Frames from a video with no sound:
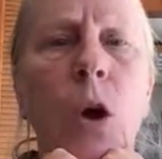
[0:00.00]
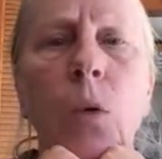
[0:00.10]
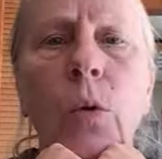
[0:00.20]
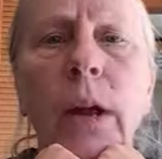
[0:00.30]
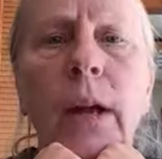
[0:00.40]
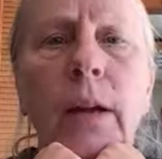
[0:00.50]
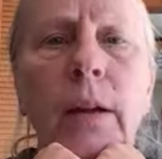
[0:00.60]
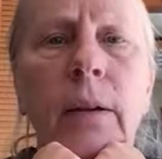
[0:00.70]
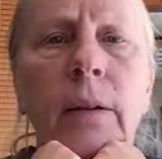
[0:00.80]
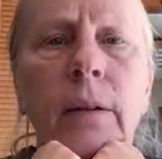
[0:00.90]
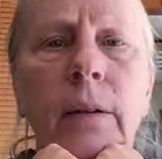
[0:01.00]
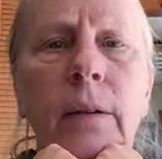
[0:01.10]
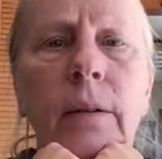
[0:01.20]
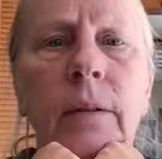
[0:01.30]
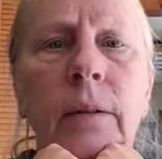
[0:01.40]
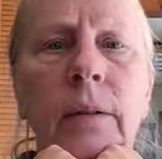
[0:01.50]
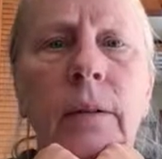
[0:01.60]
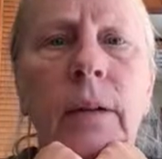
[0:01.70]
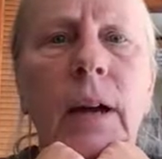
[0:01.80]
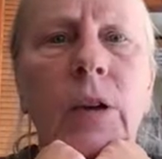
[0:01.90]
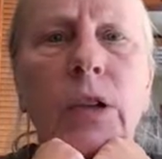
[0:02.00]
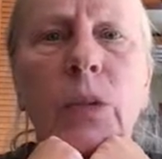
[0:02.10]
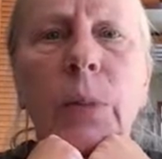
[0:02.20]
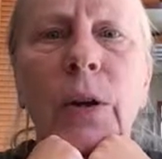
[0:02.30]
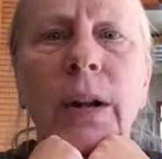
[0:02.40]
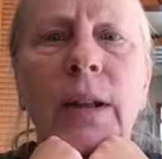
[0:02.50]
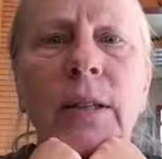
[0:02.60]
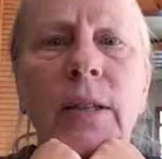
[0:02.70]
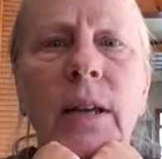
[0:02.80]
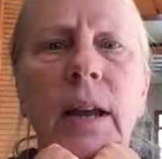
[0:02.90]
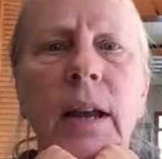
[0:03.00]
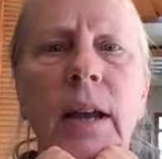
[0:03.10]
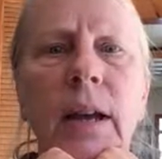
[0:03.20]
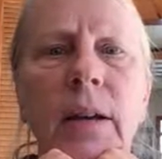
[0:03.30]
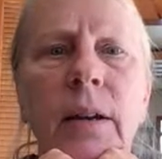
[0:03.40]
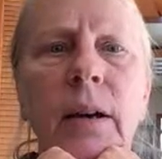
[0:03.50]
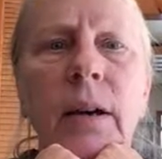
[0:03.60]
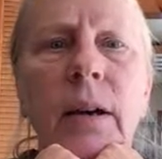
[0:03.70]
owning our experience and